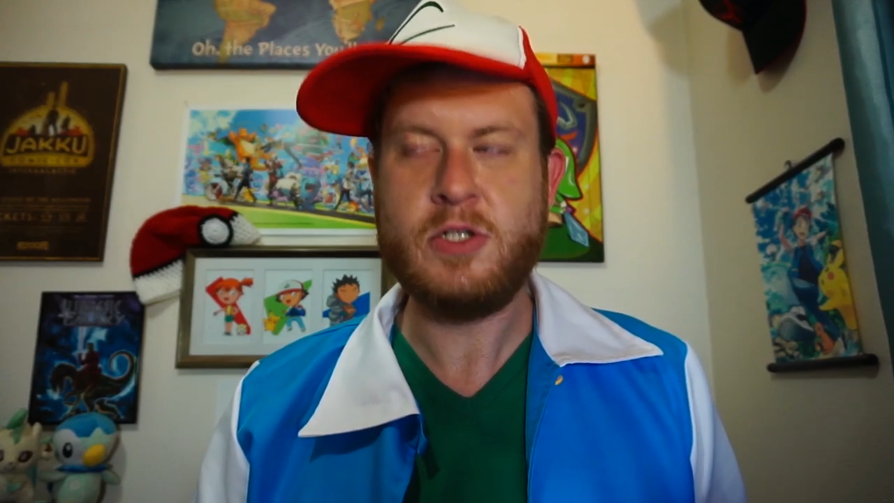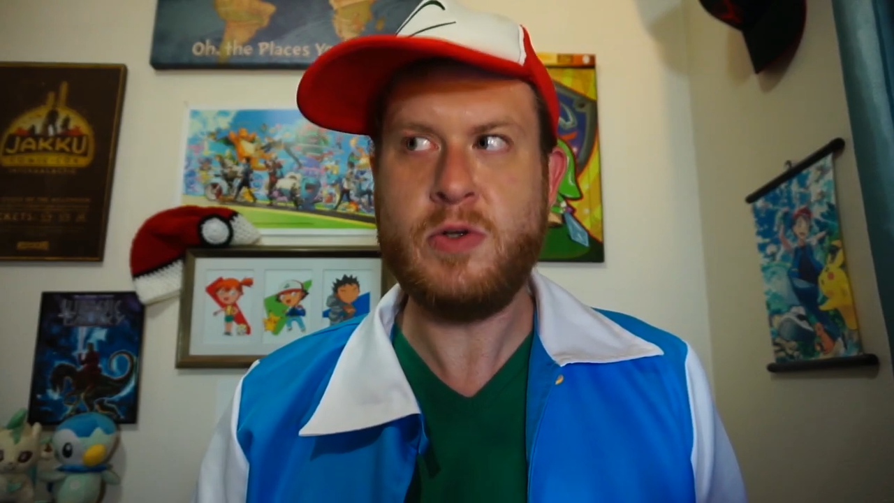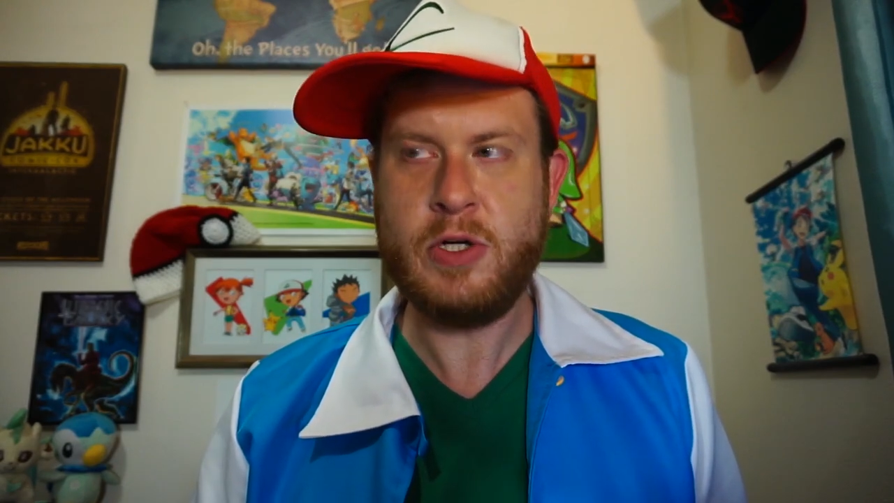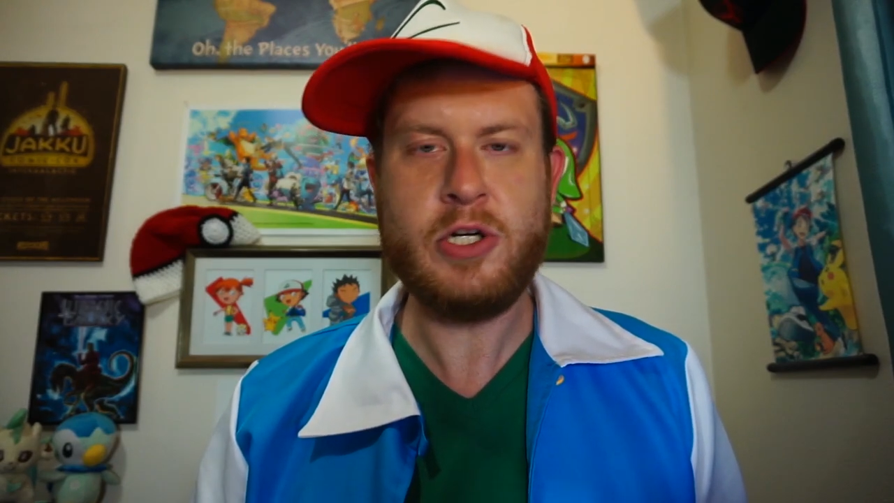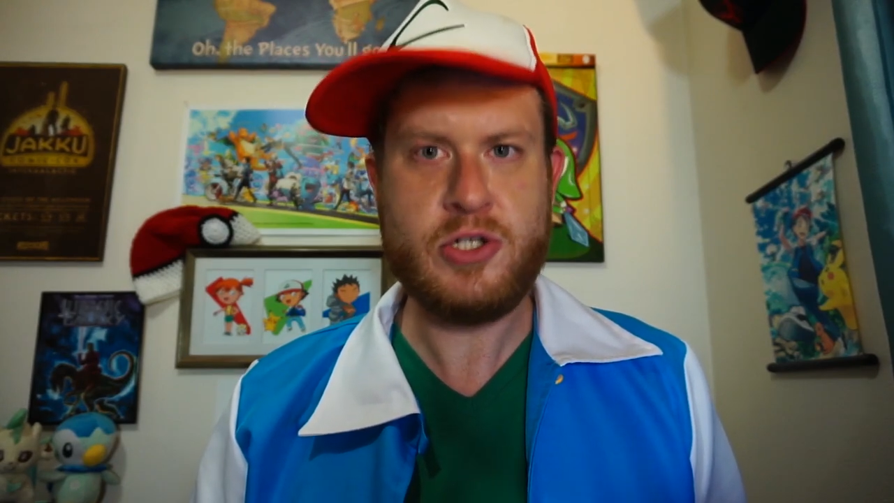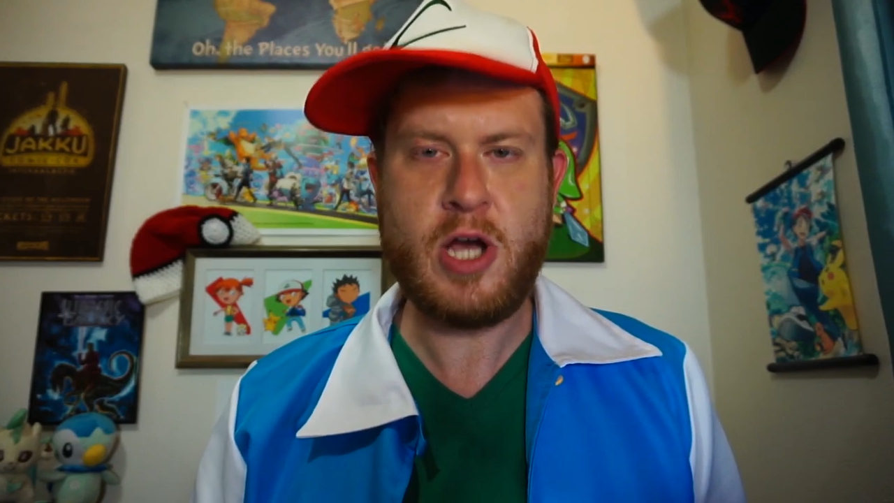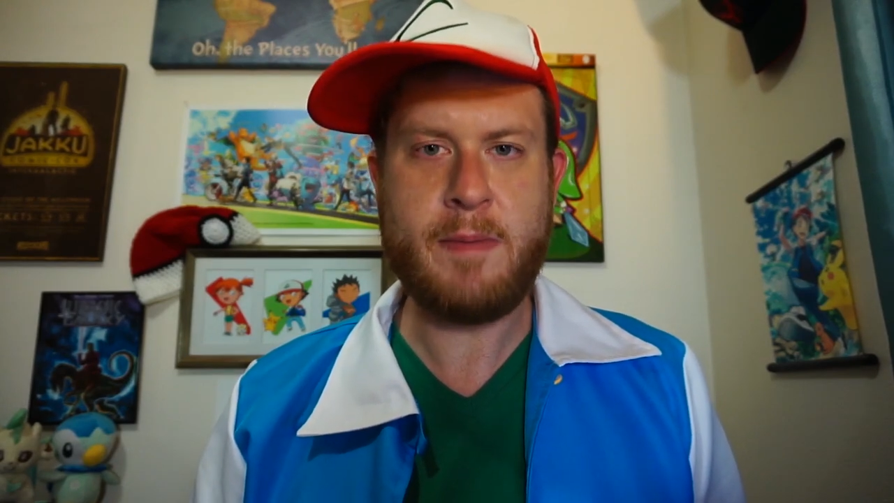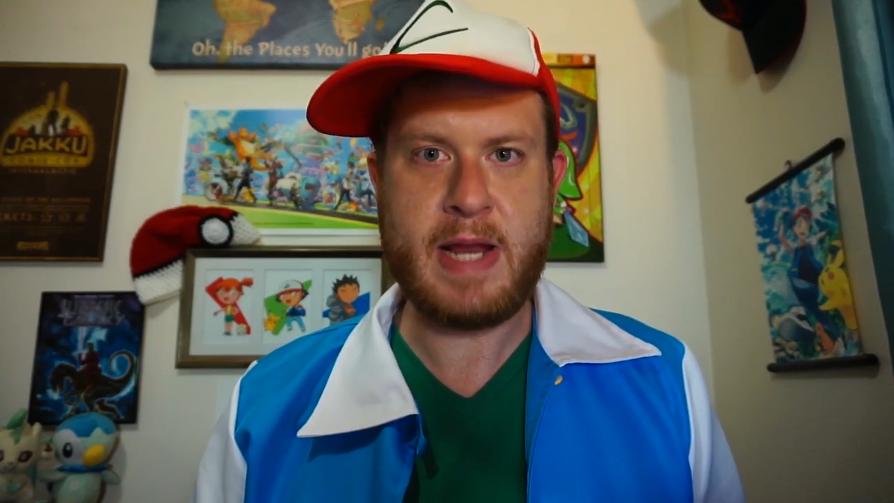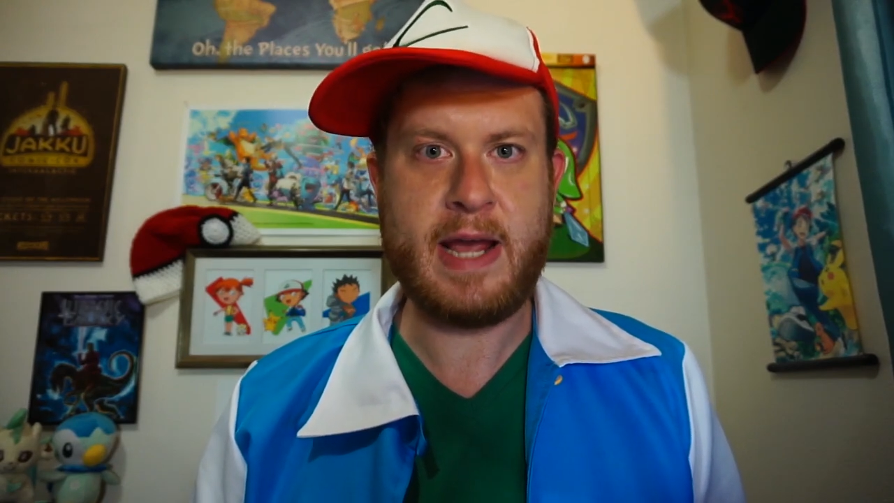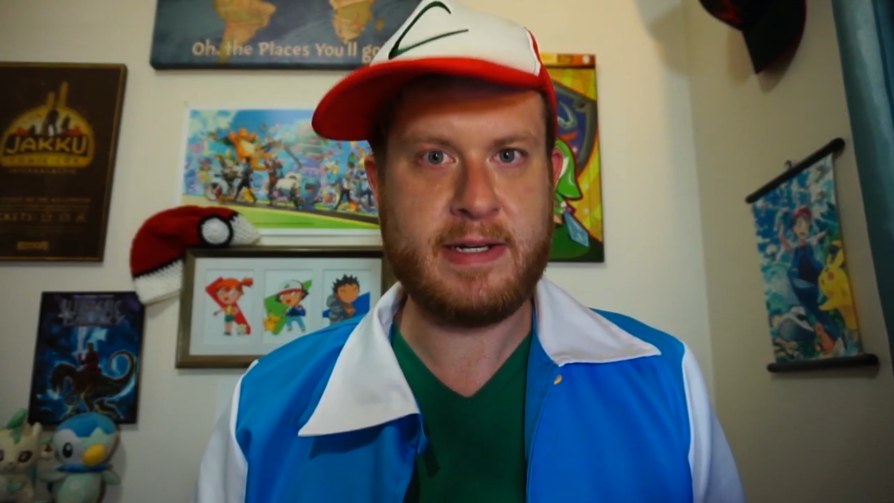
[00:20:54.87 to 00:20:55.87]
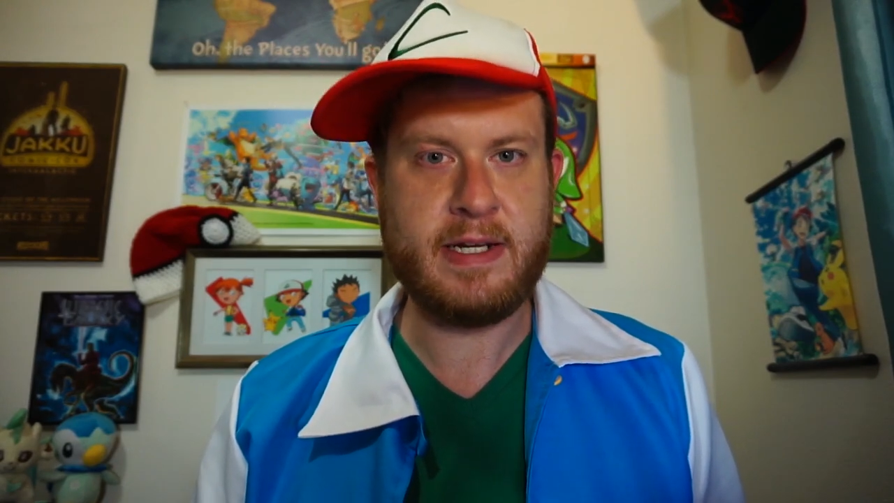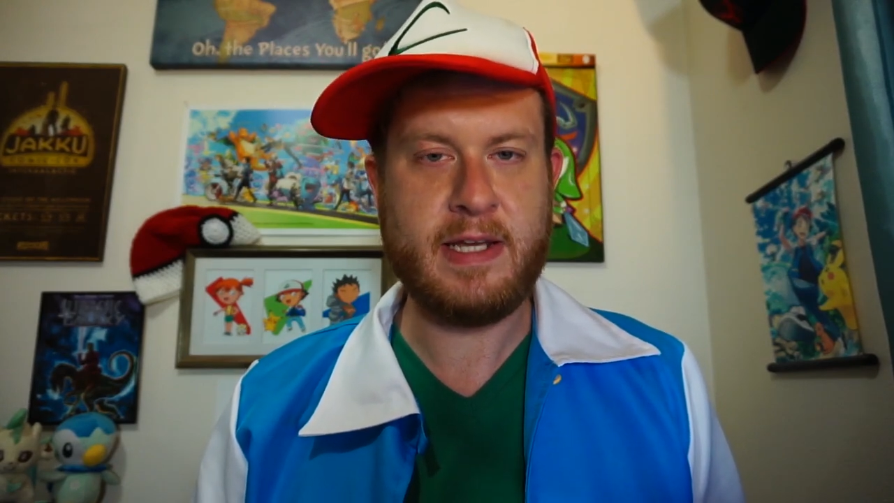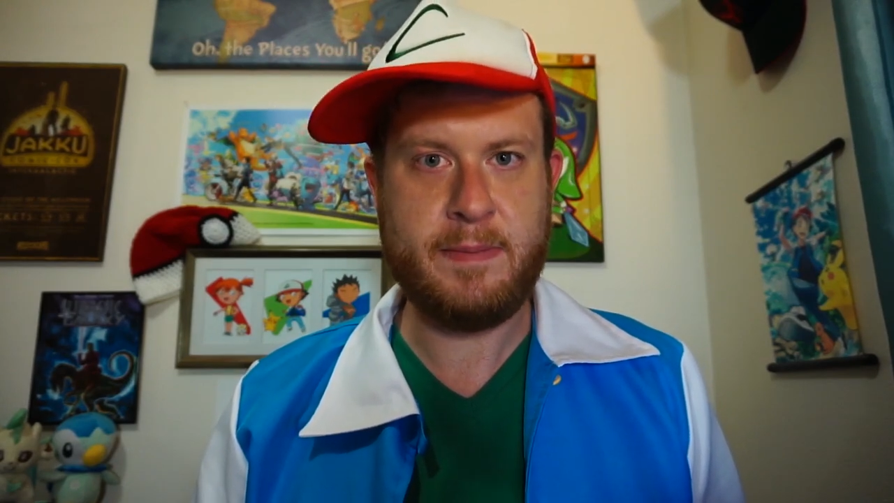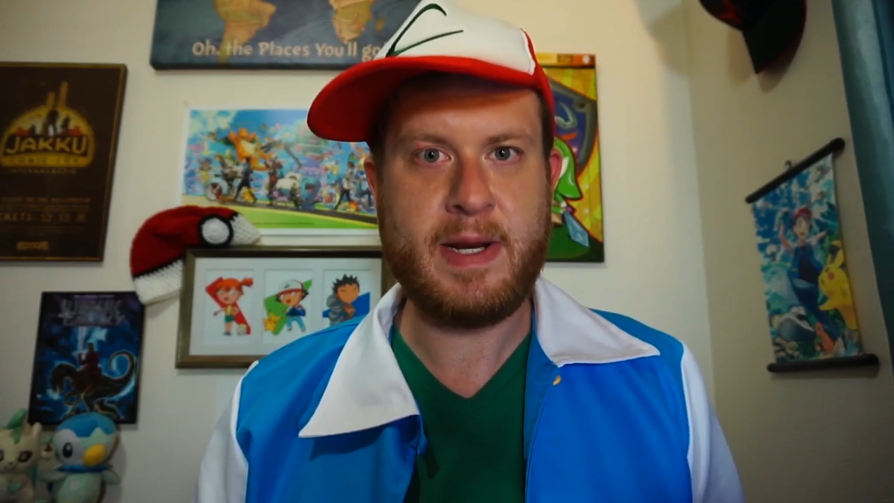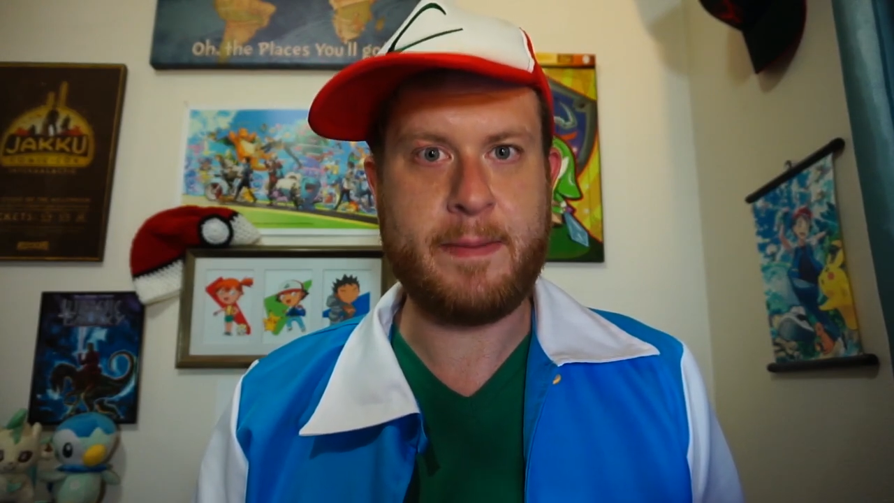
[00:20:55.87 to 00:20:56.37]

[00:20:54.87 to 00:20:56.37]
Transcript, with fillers: Doing a good job, Niantic. Keep it